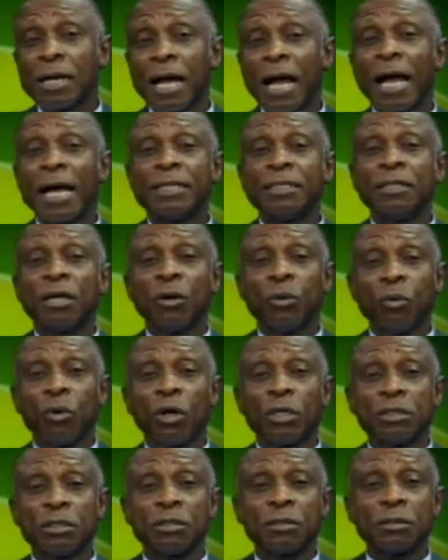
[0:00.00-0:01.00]
I now
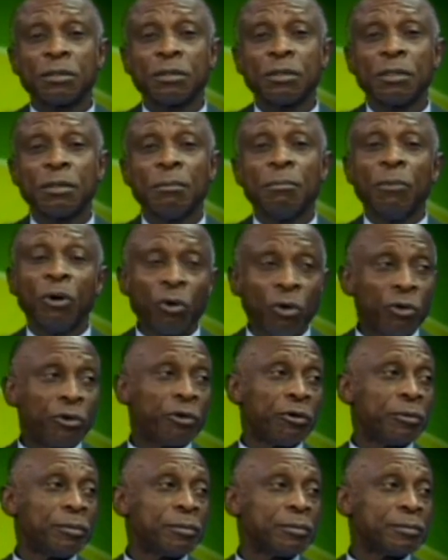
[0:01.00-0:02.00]
want
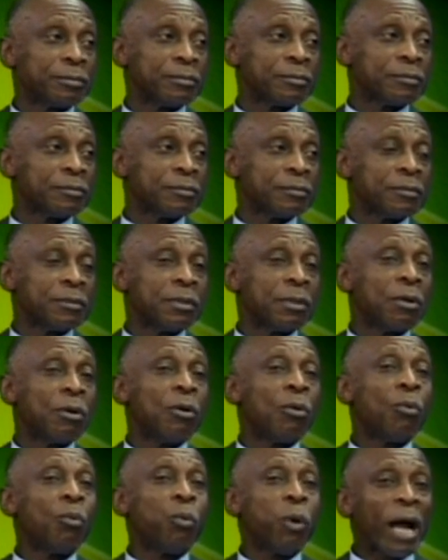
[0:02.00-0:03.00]
more.
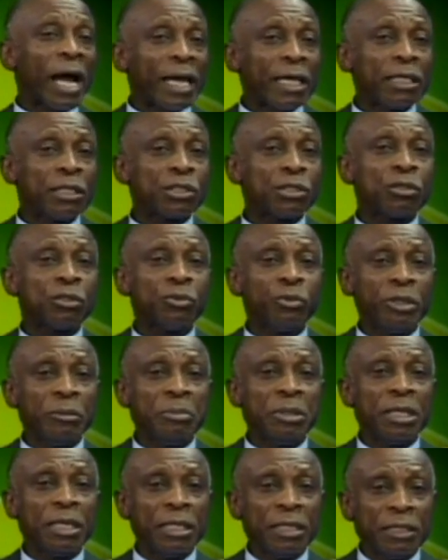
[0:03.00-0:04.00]
Mm-hmm. Why should we
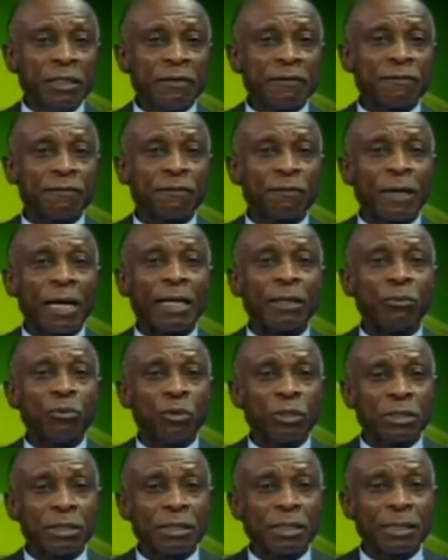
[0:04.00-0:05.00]
believe, why
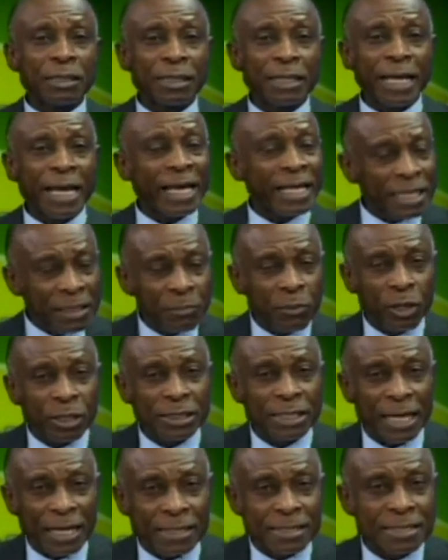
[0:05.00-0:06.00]
would
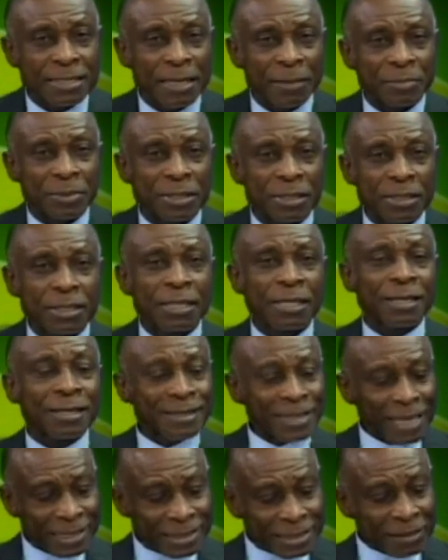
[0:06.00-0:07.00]
anybody accept
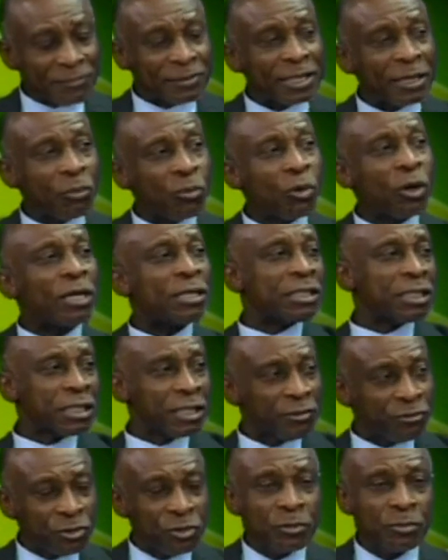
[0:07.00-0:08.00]
that if they were to
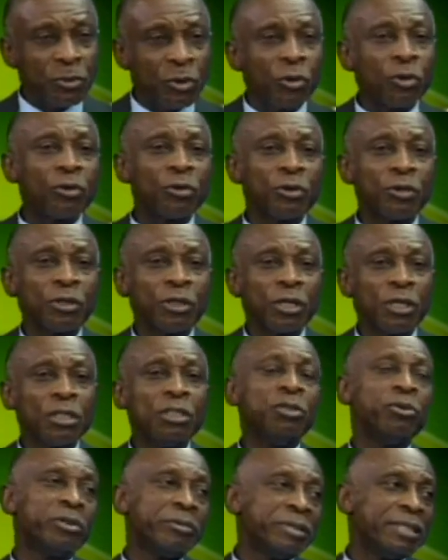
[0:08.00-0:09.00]
give you more,
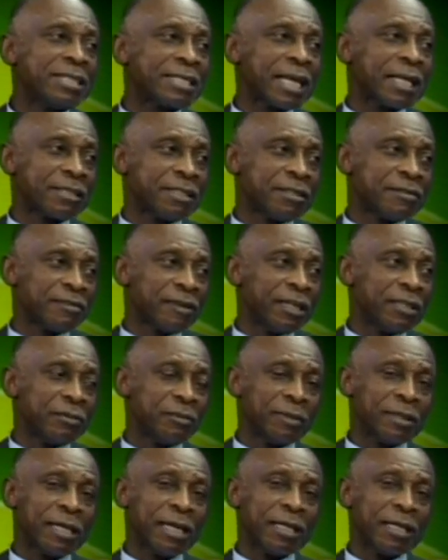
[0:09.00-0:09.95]
you will be satisfied with that?